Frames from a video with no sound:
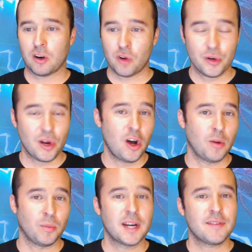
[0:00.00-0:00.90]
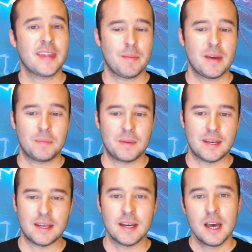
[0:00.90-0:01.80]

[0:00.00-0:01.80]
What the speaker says: Road Home, whatever that may be.